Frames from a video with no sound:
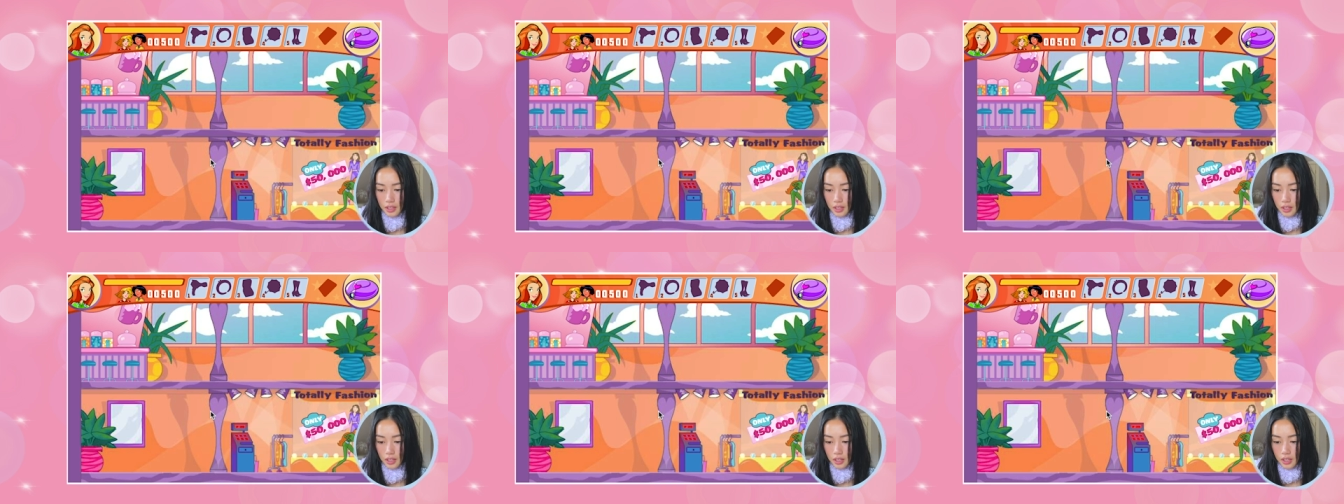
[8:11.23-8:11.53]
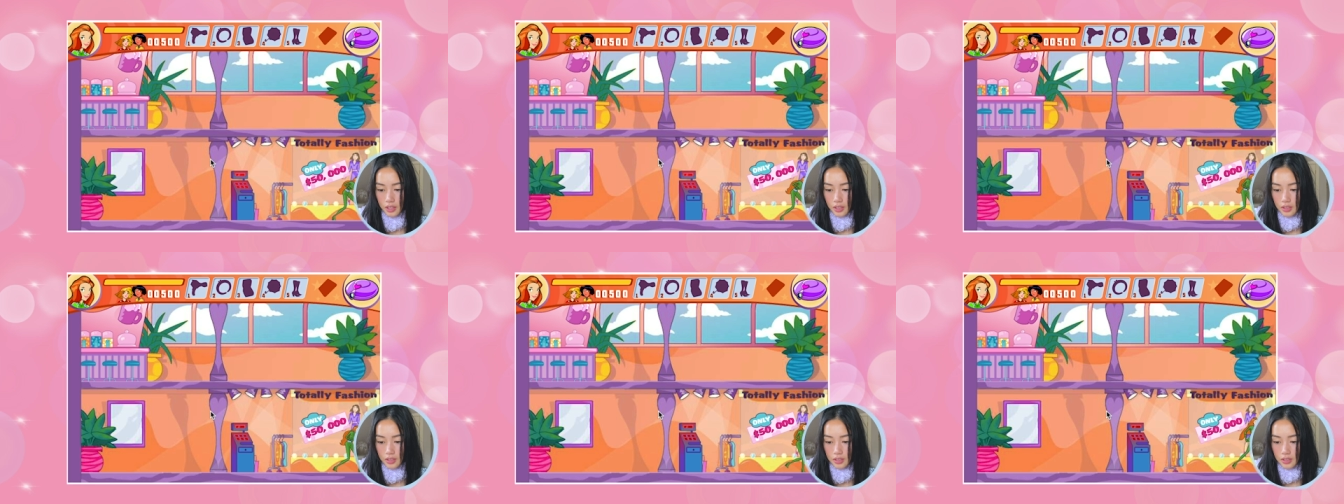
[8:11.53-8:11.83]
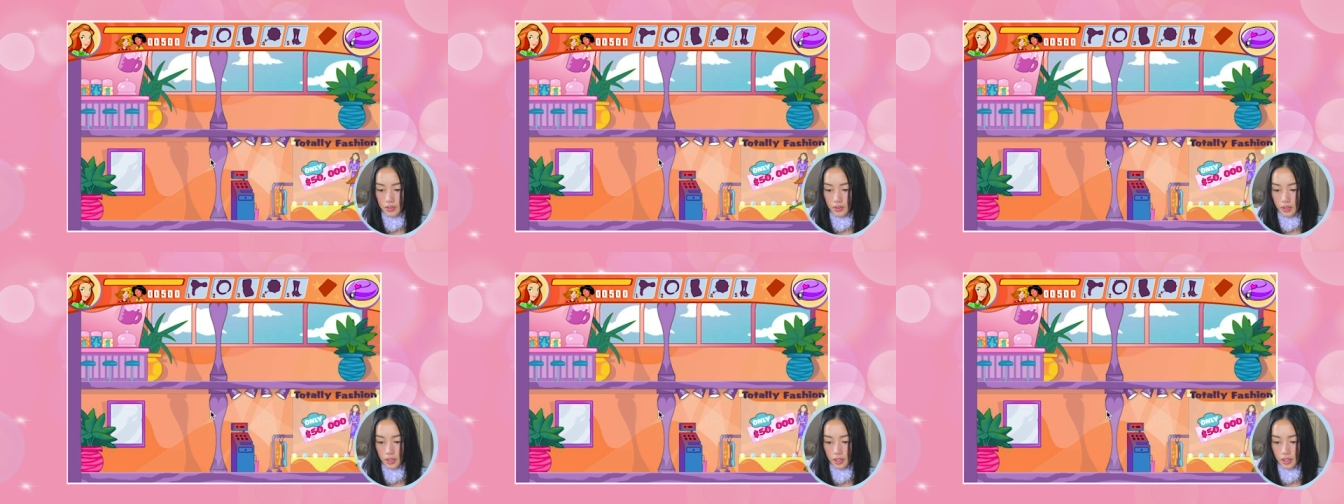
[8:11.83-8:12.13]
All right,
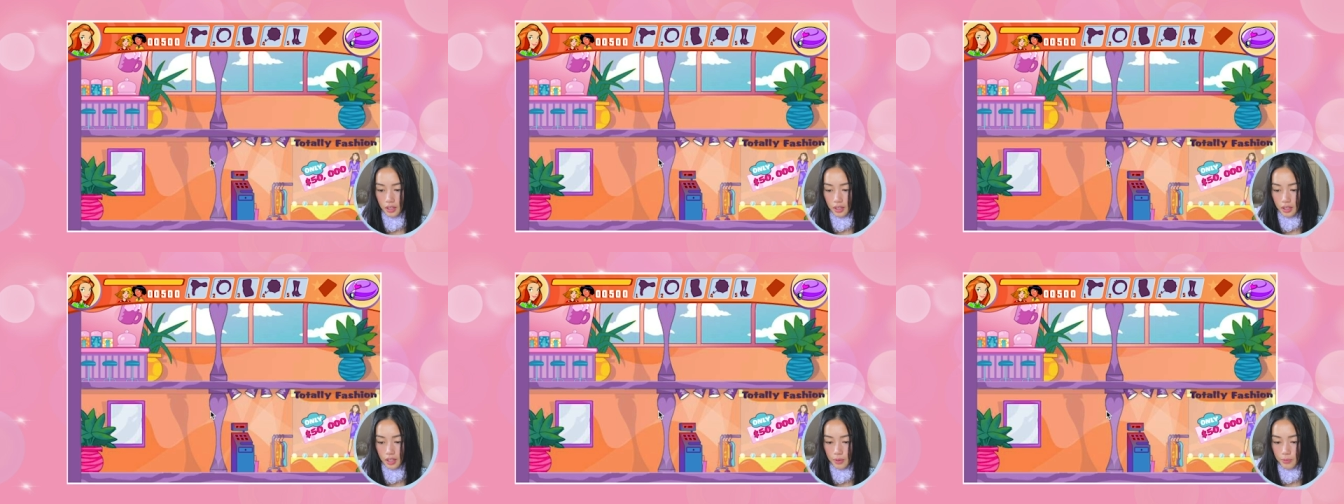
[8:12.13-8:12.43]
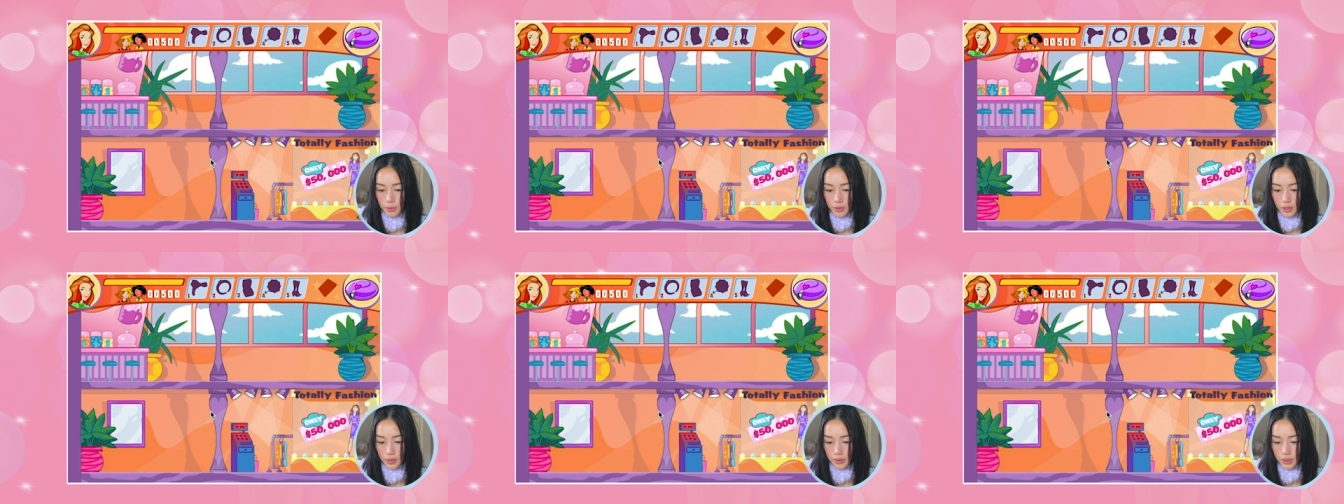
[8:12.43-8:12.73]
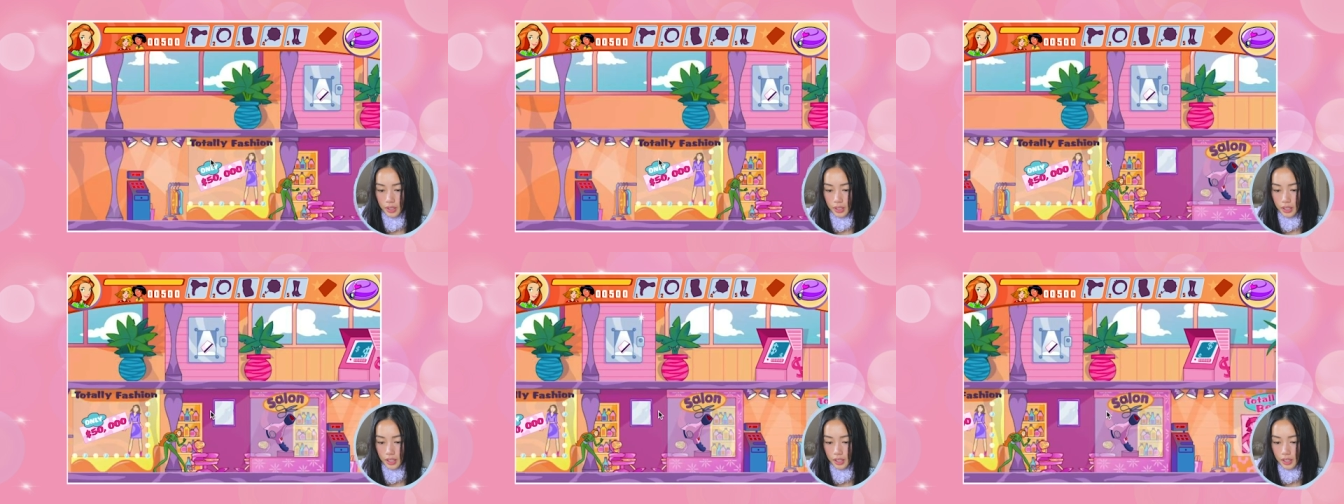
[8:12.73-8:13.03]
so I think I keep
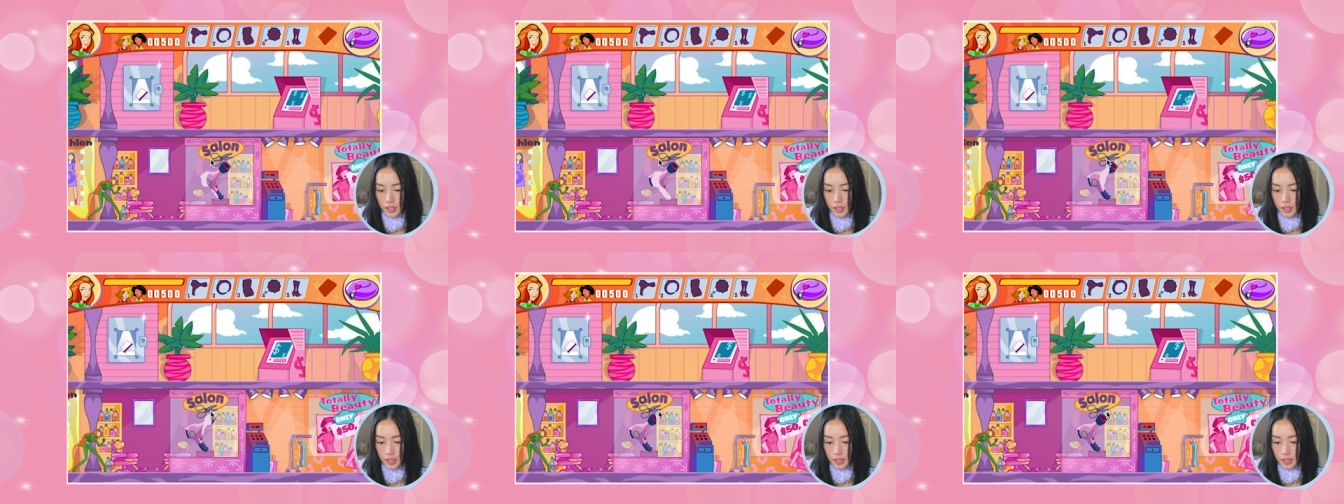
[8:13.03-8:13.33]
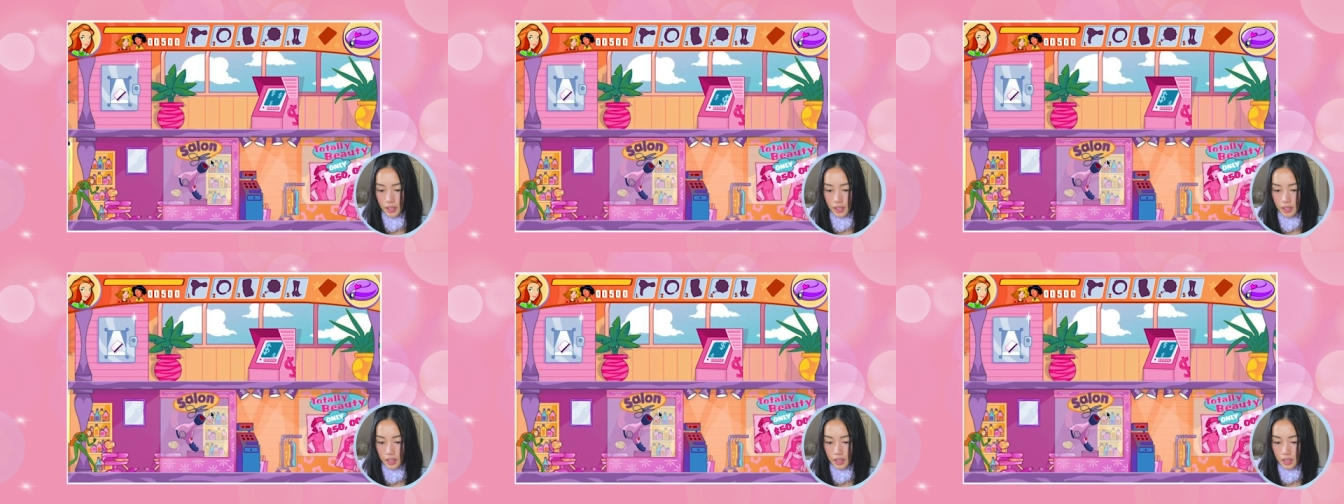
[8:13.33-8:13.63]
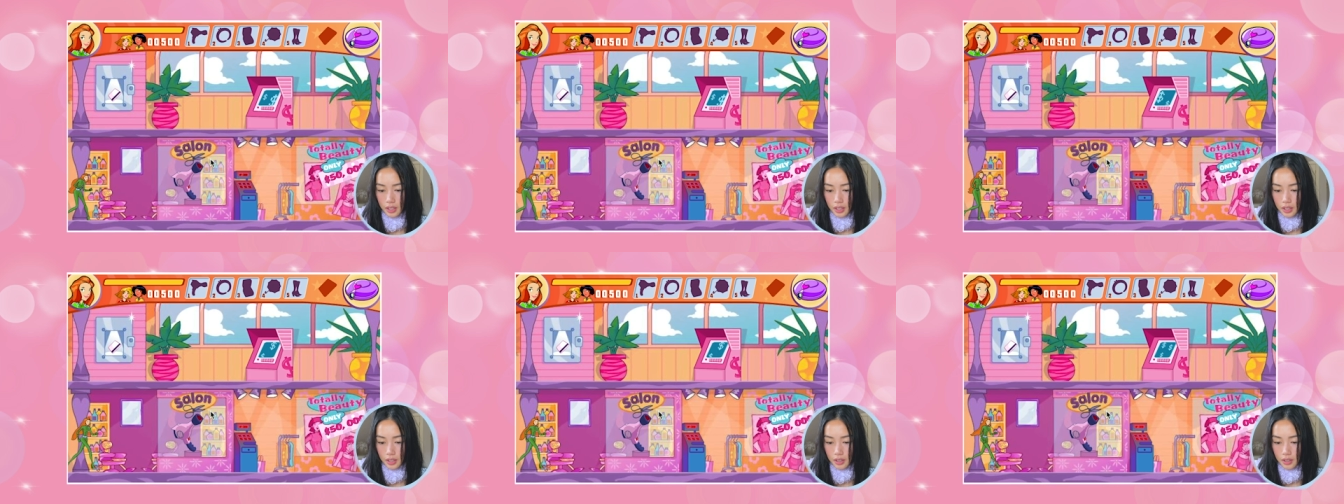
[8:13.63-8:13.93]
going here.
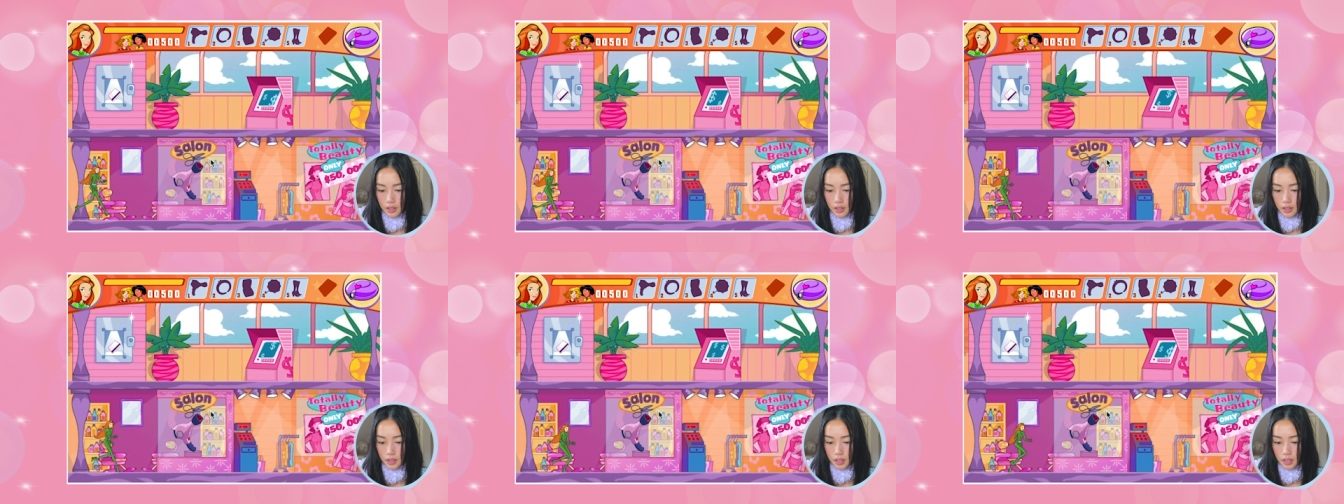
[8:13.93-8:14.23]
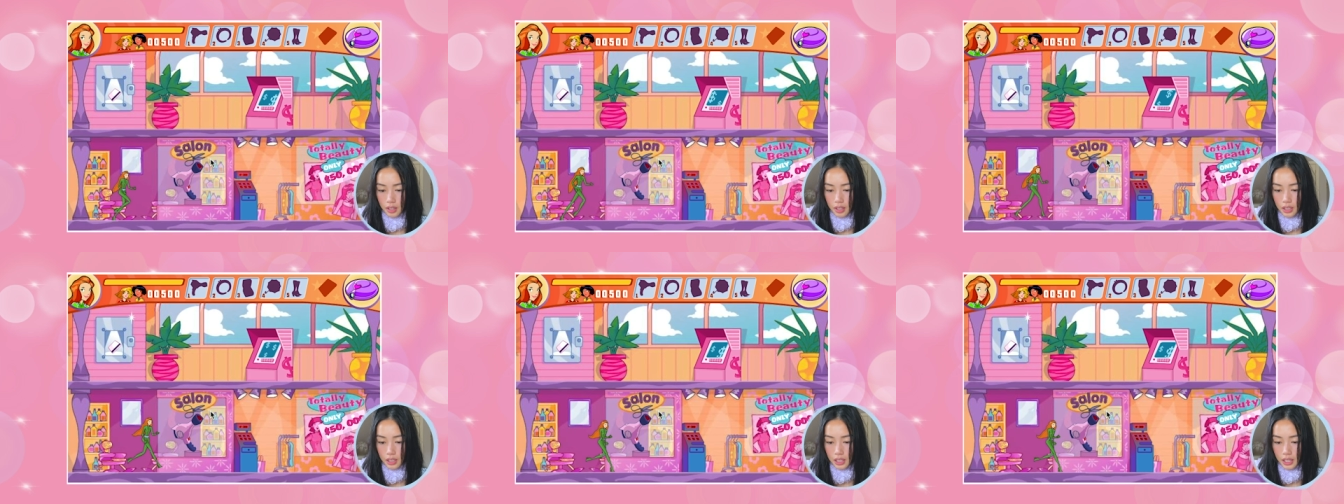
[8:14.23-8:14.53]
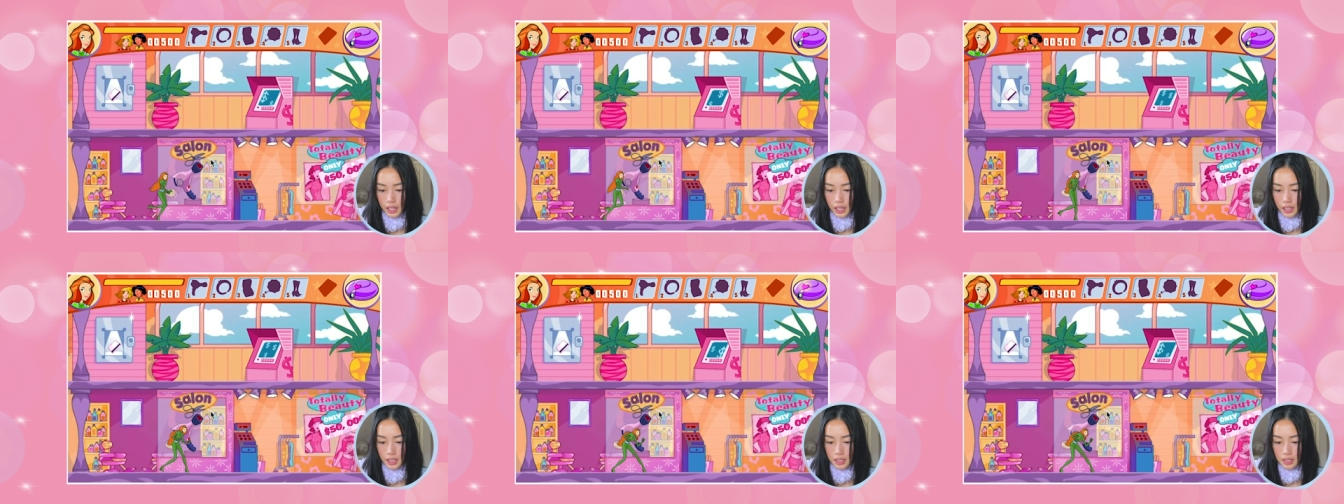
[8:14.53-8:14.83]

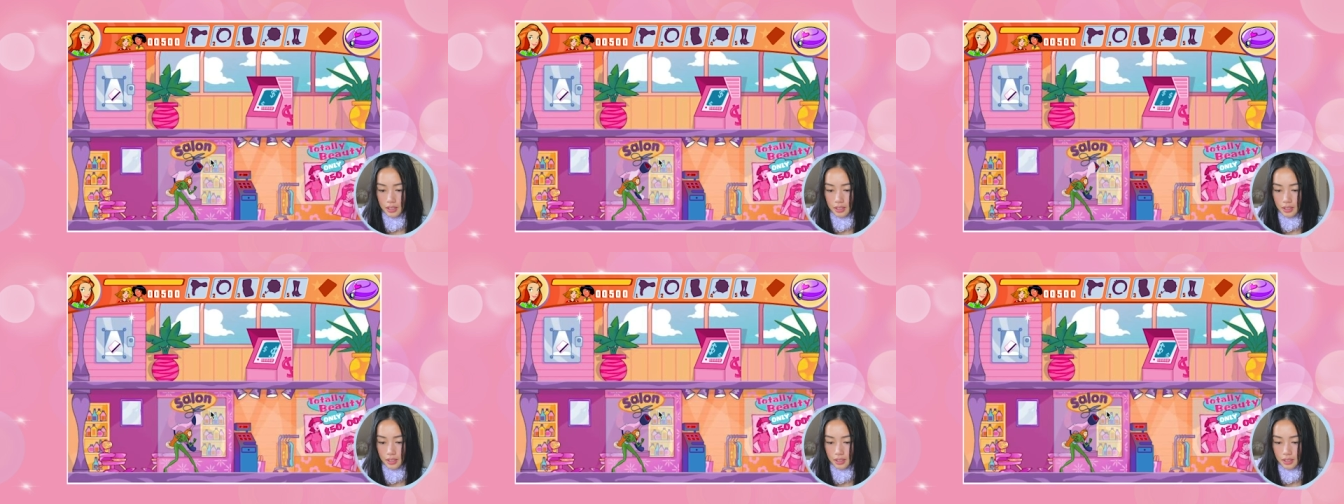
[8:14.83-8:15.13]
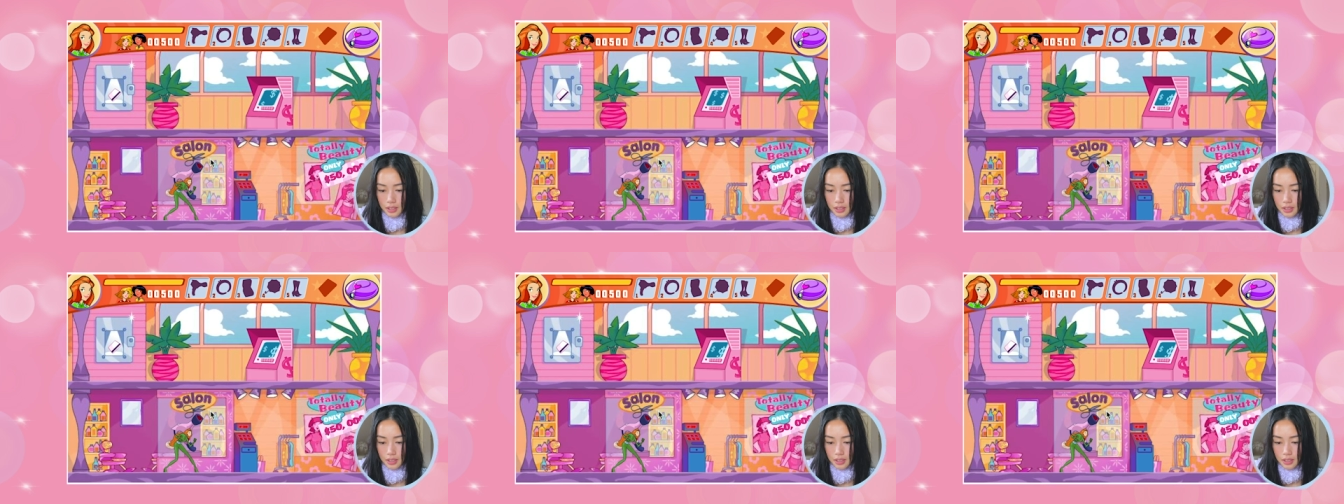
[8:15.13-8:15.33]
Collect.